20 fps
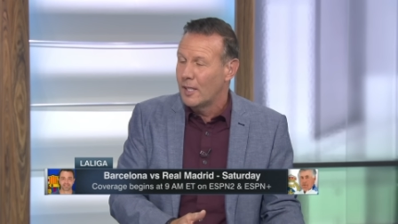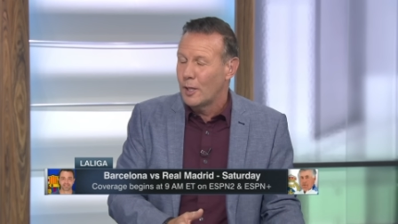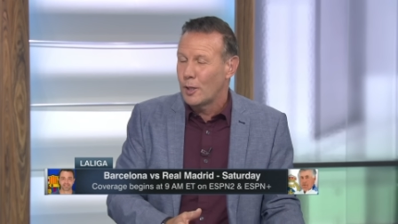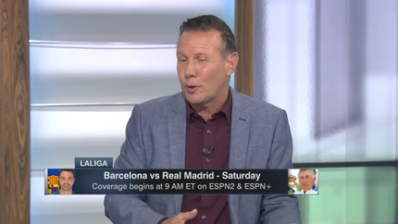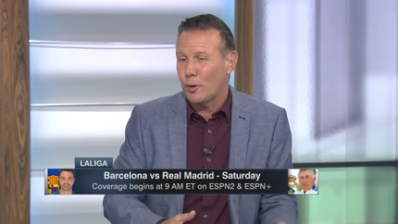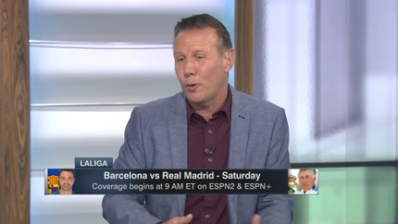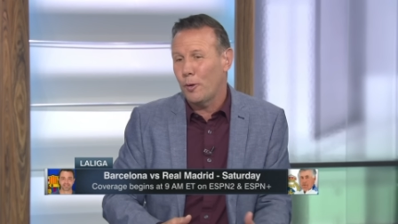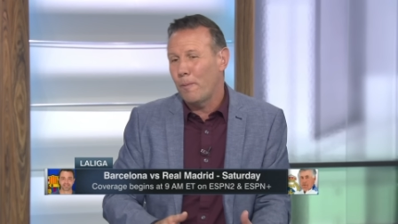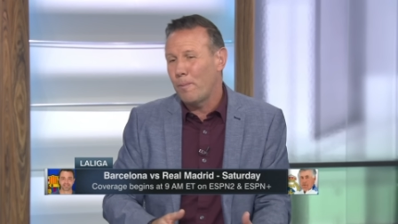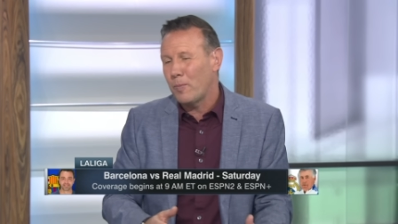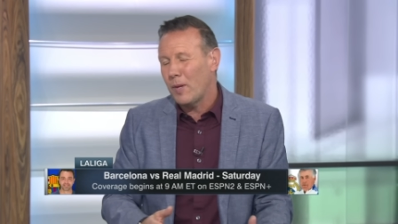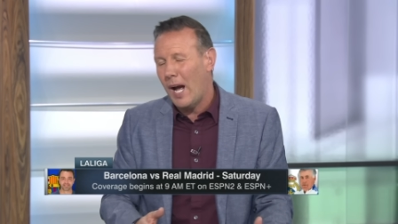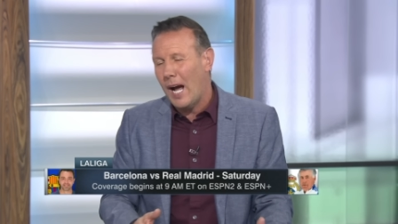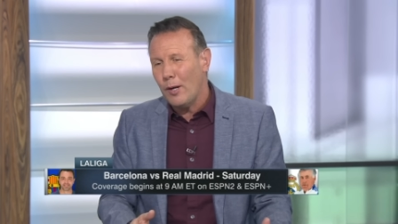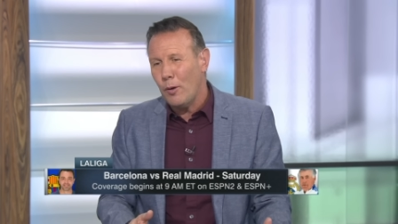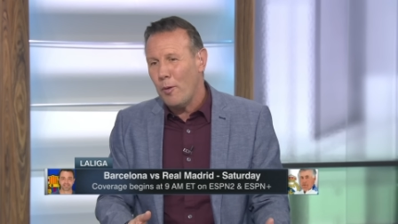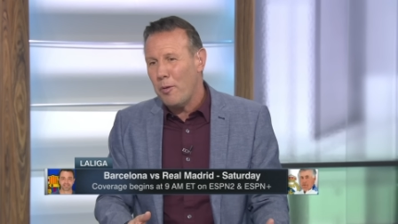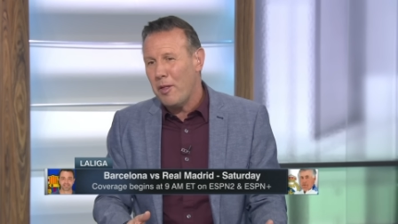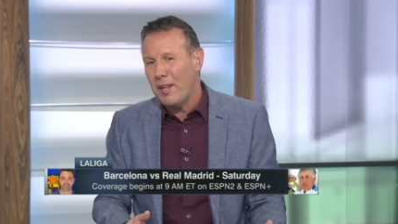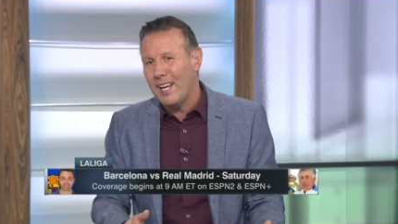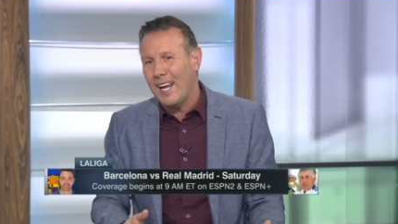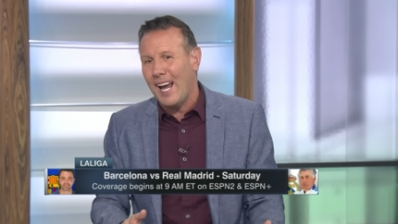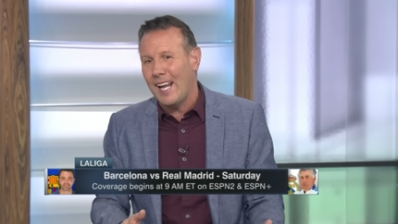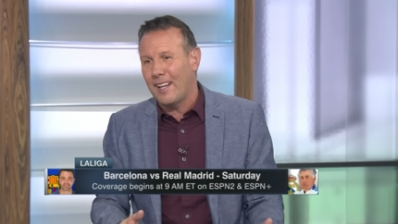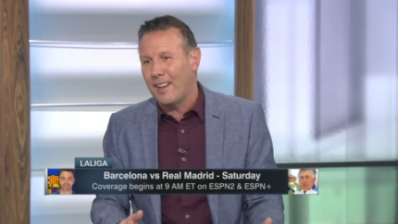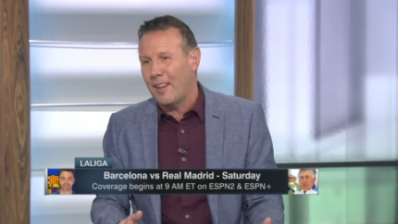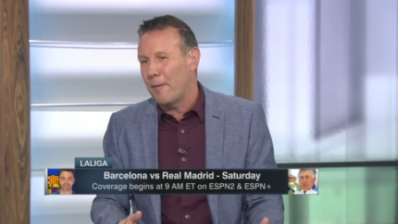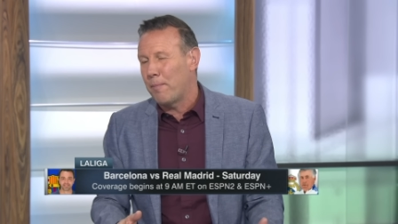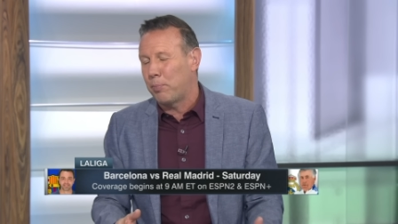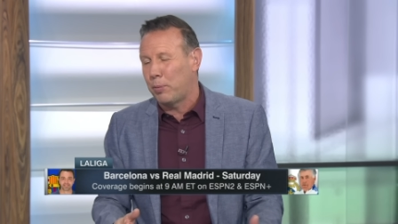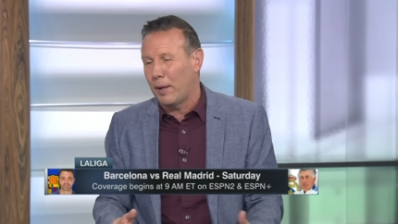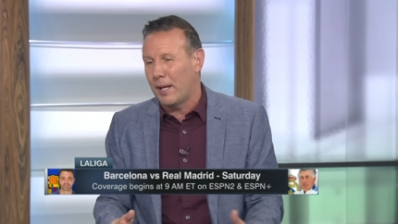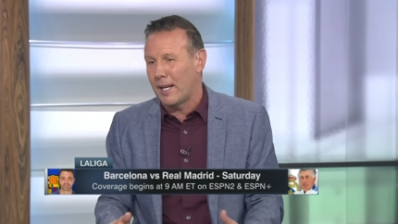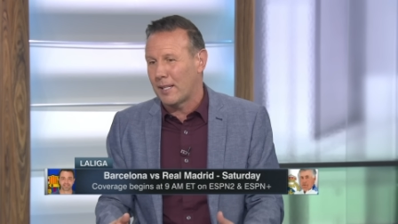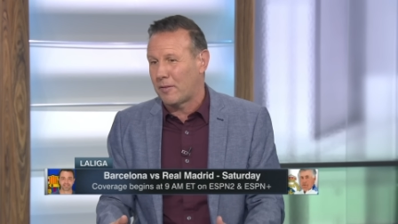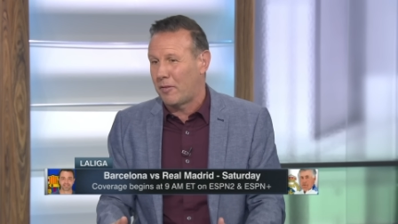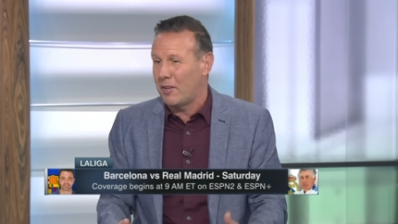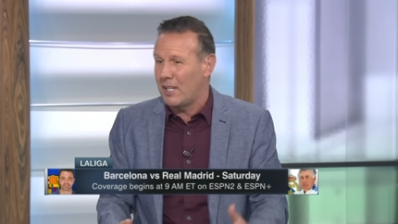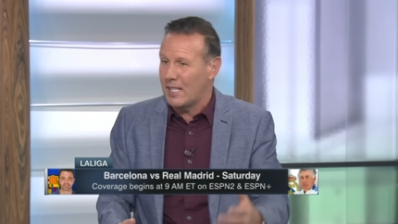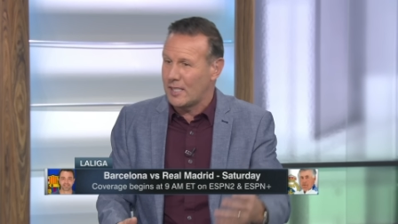So I don't think any of the players,
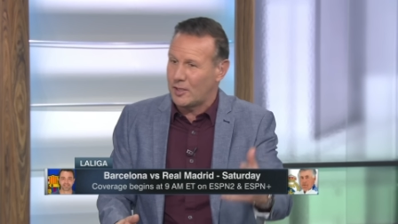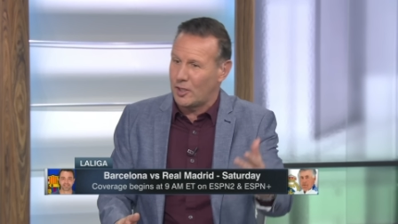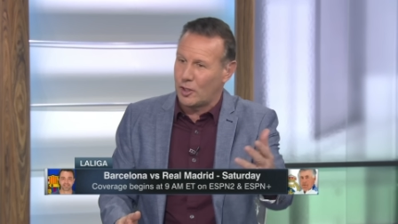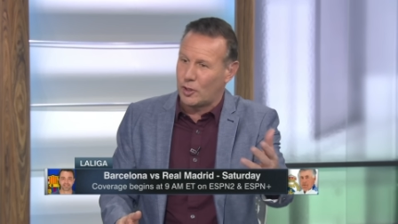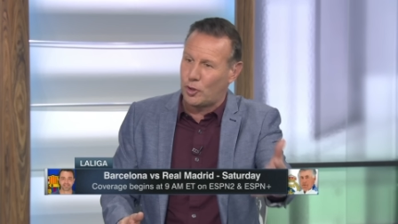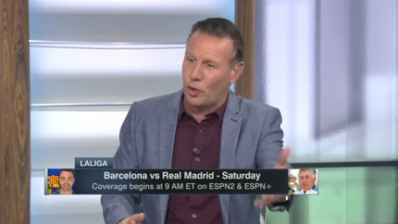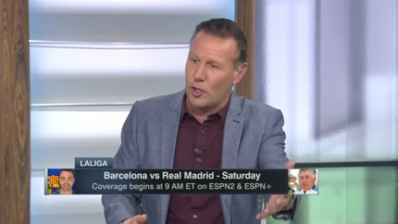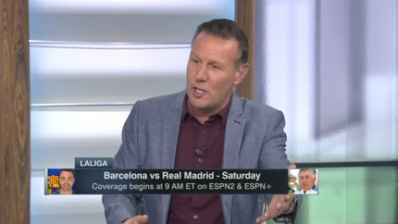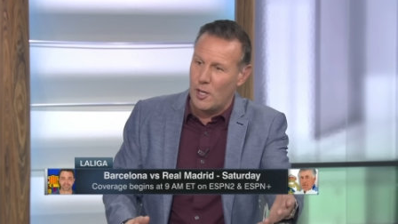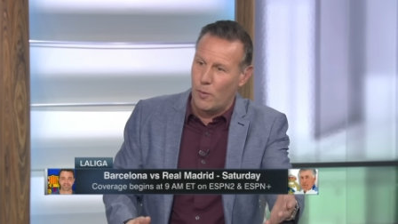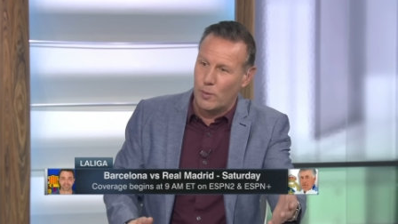Vinicius Jr.